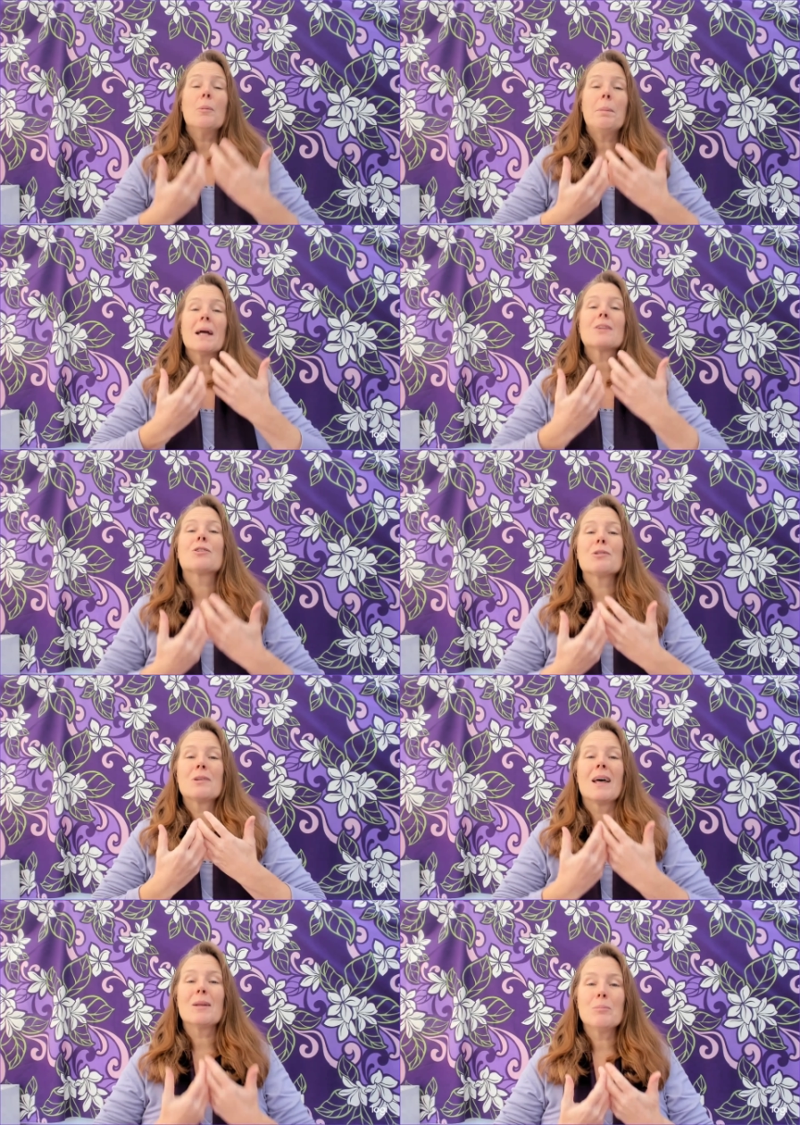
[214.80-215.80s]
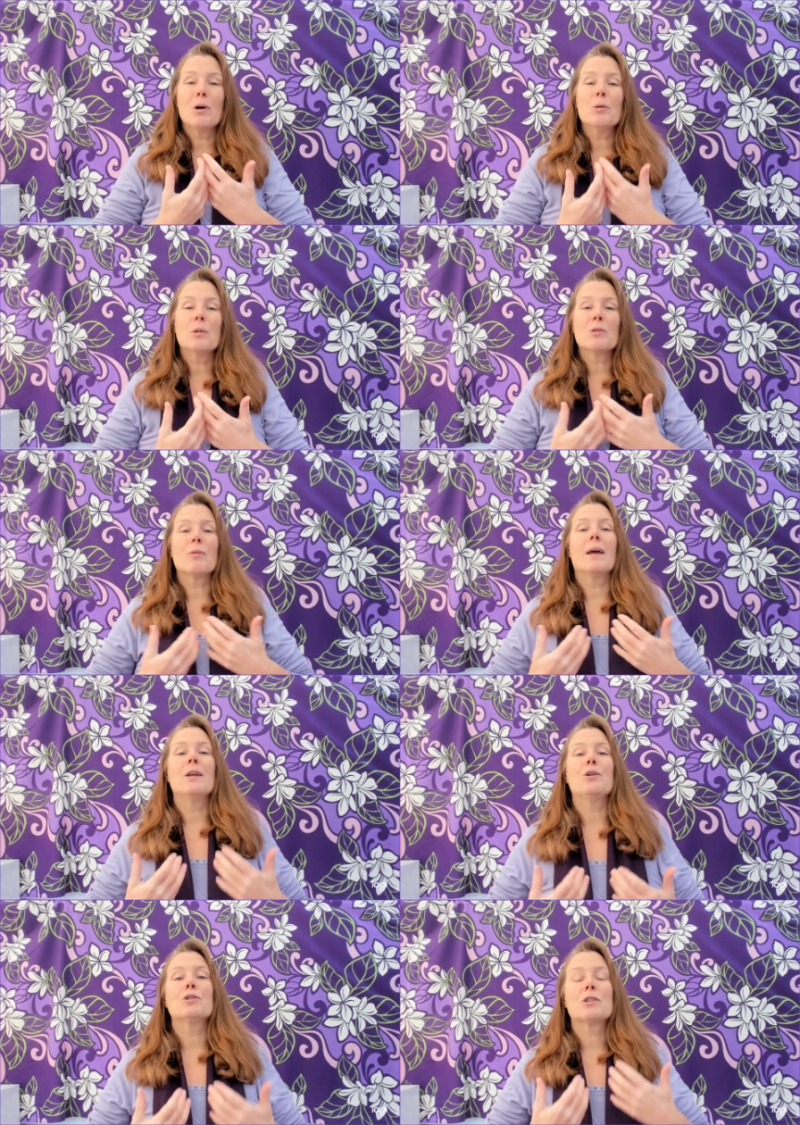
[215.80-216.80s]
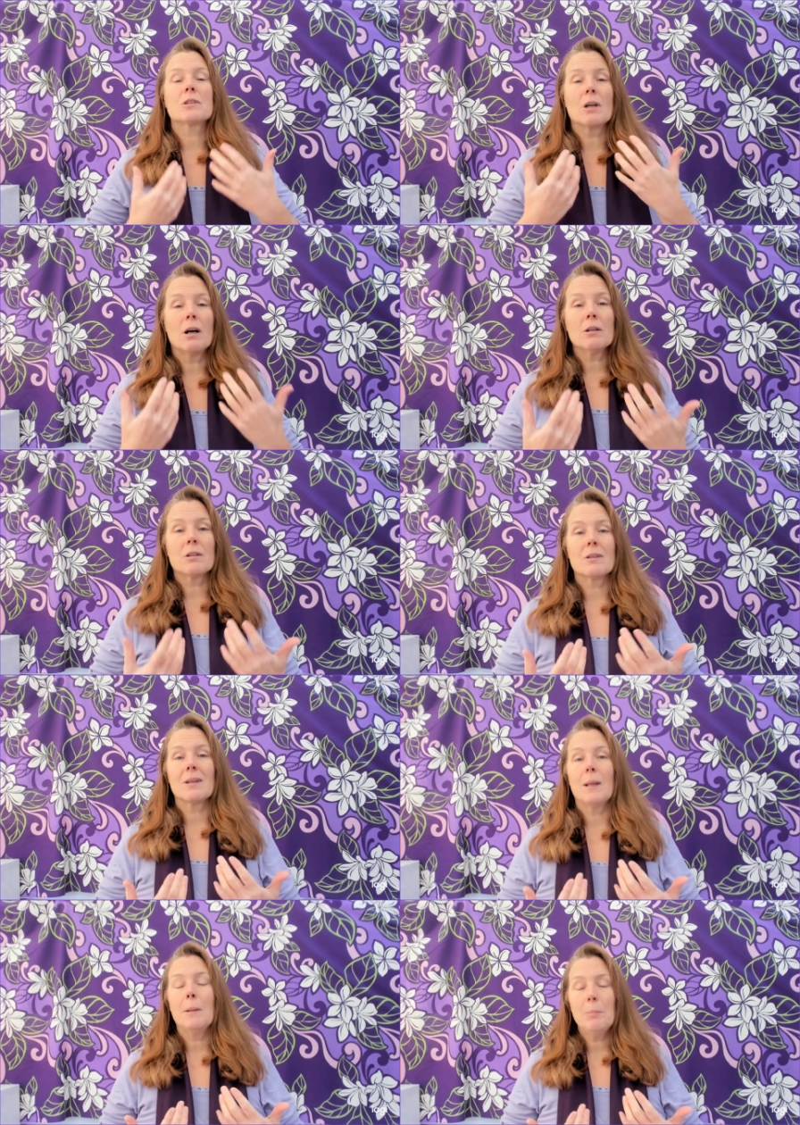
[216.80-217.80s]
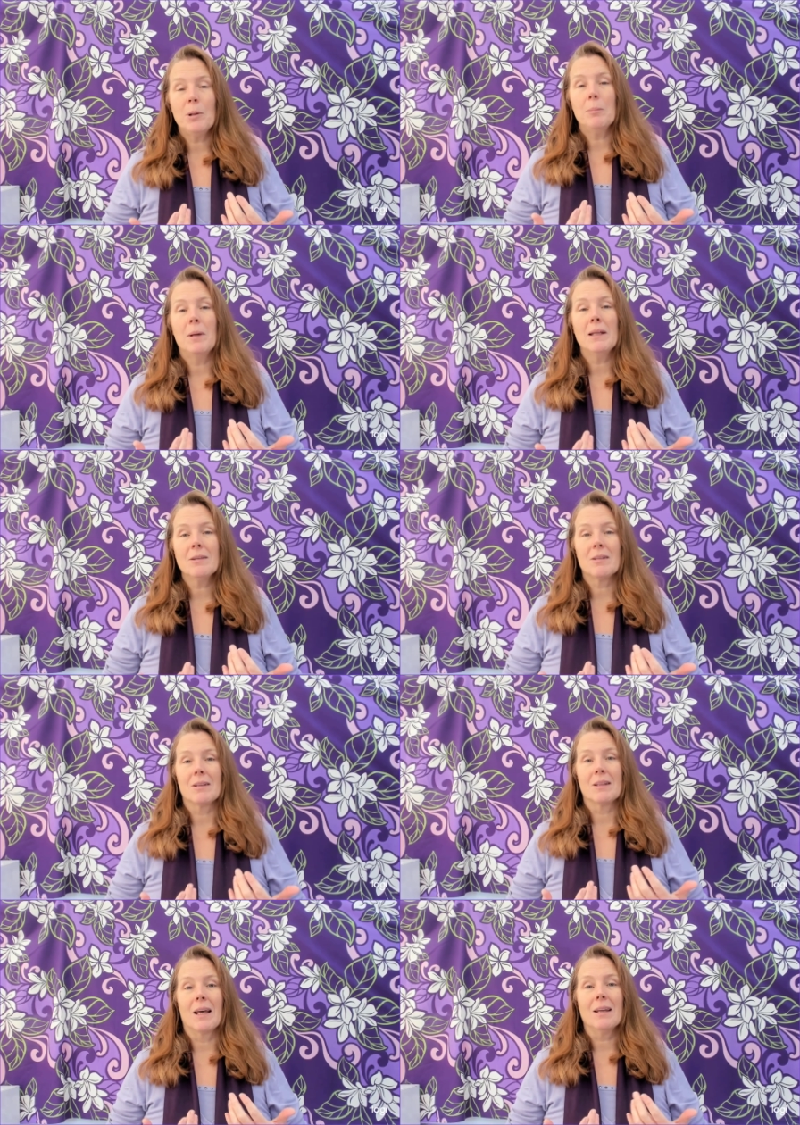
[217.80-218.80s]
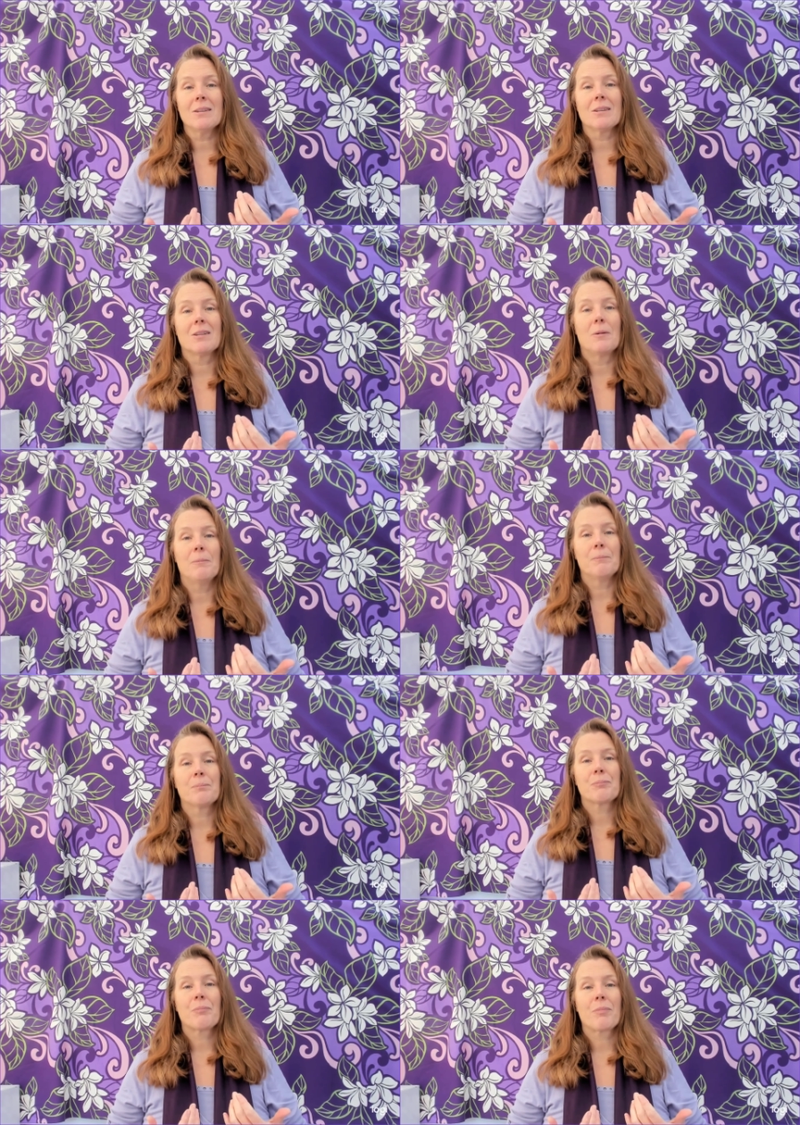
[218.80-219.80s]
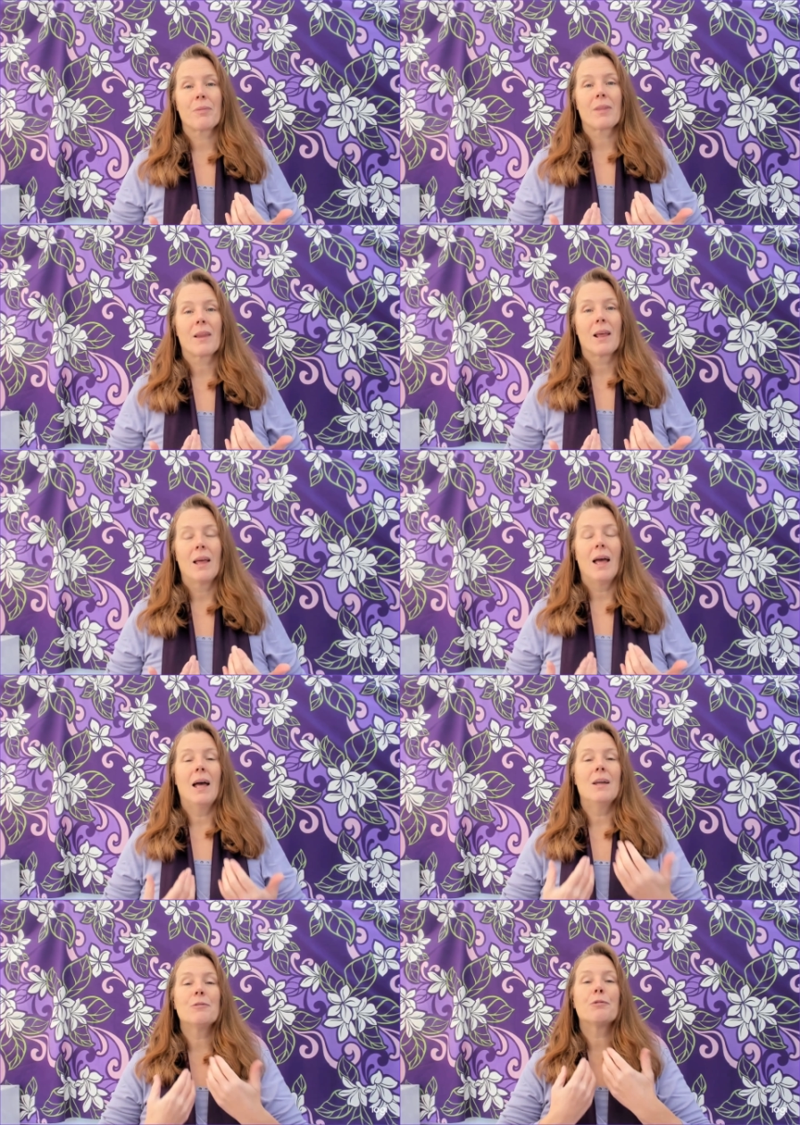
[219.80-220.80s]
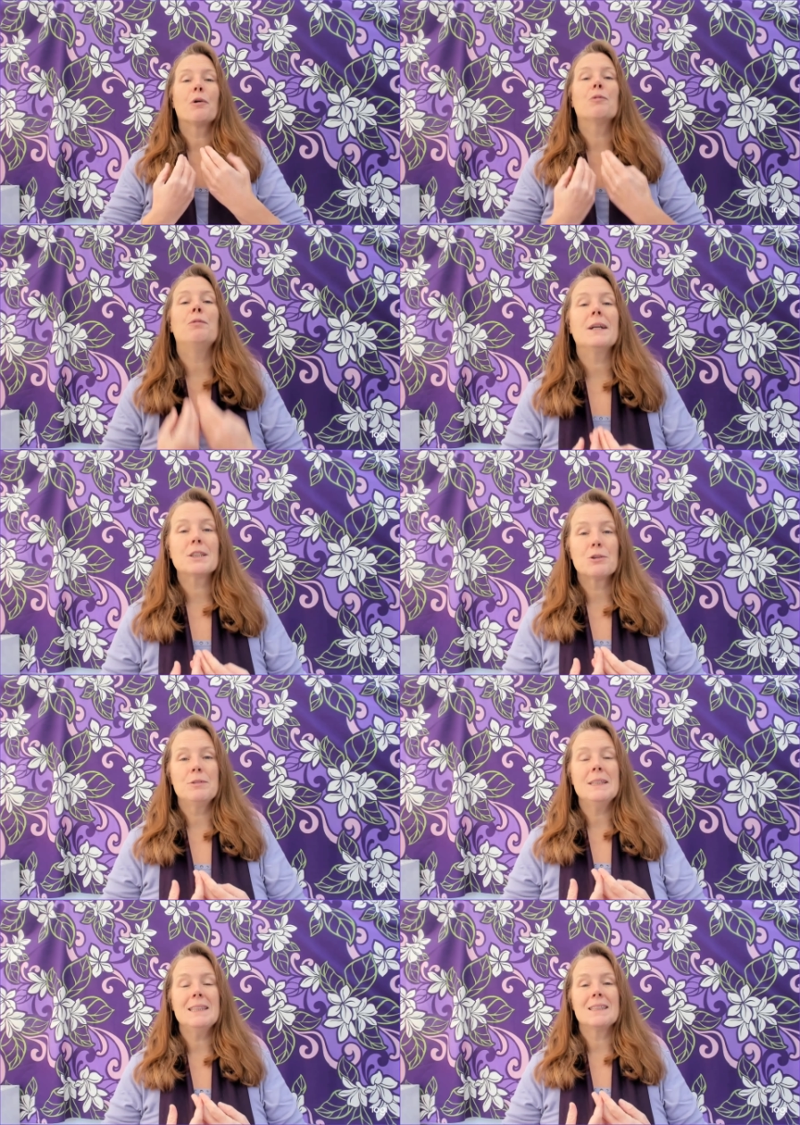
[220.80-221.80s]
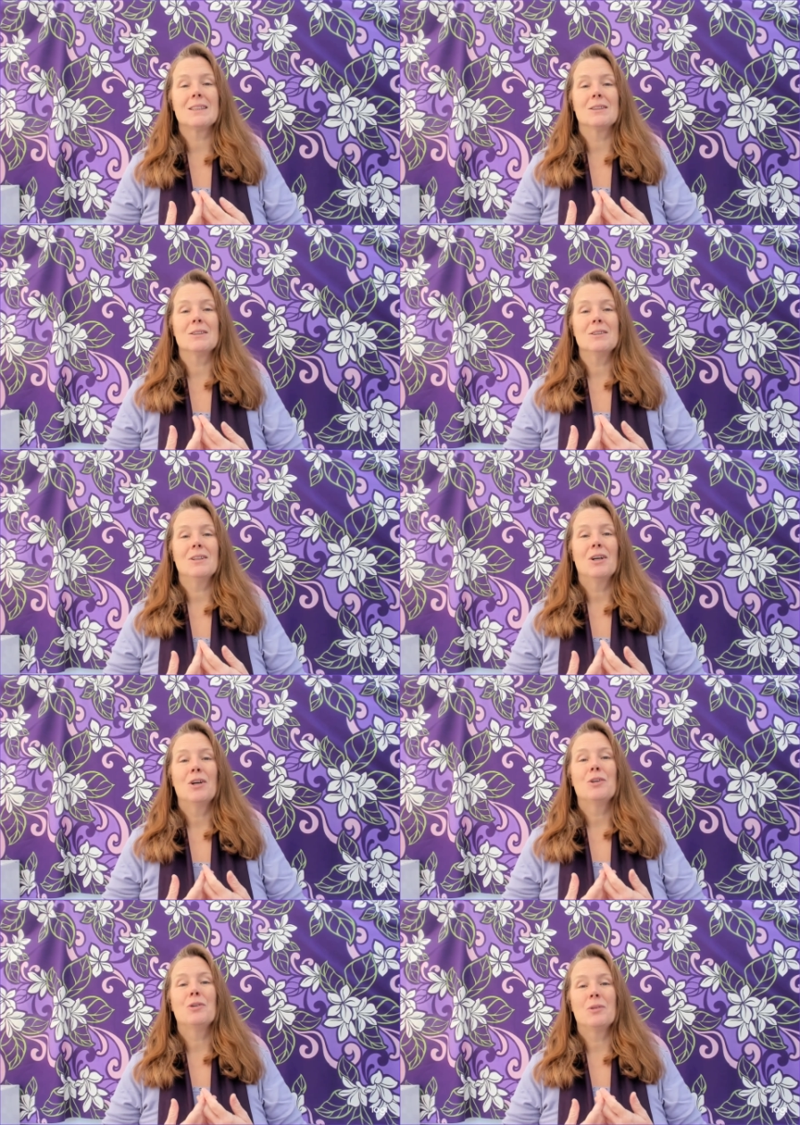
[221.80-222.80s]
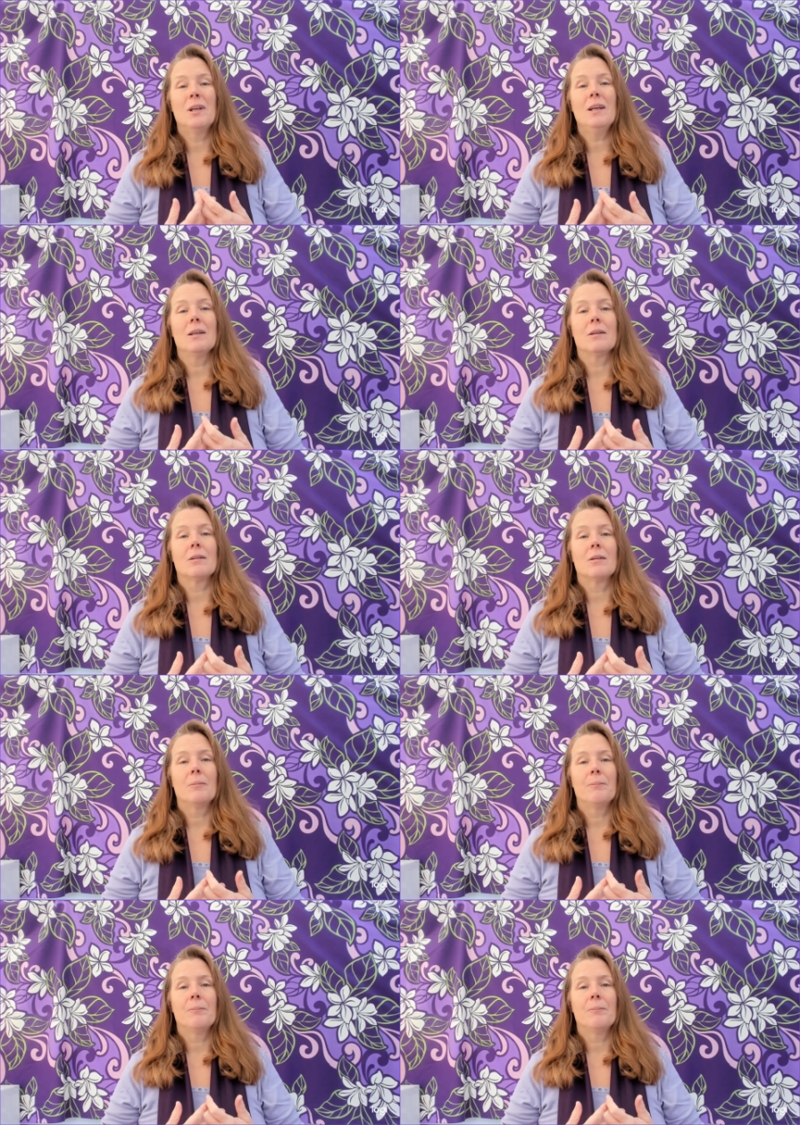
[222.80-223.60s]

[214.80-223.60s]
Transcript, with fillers: Go back to that moment when you started implementing that, and for which reason you did.